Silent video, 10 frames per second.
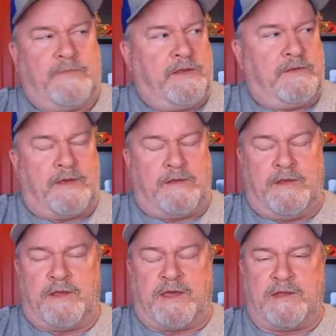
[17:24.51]
in the
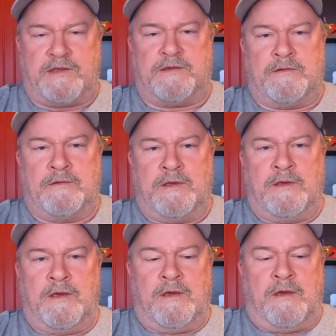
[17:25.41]
in the kitchen.
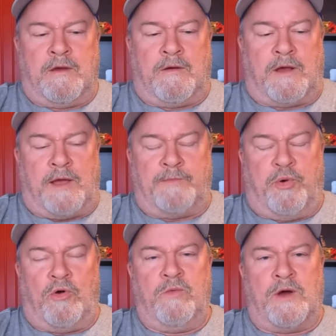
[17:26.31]
Well, I
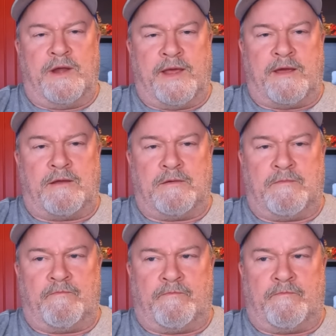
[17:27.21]
pulled one out